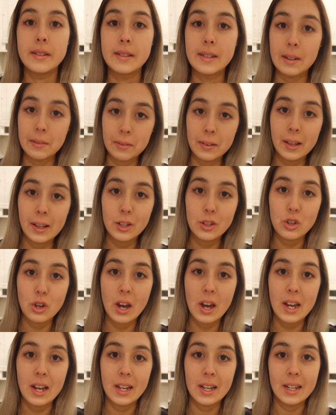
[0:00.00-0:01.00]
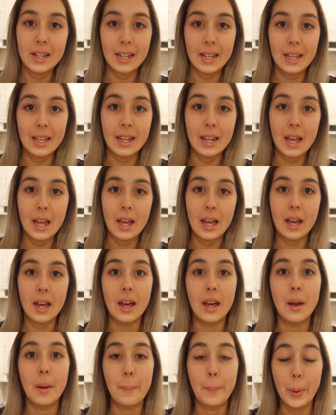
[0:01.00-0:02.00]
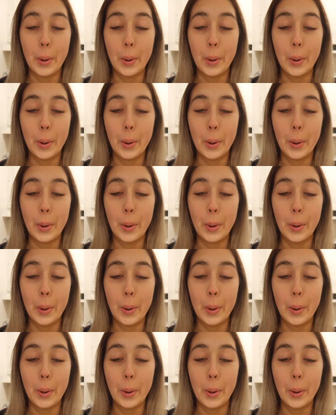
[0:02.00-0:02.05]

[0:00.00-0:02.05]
definitely trying to get a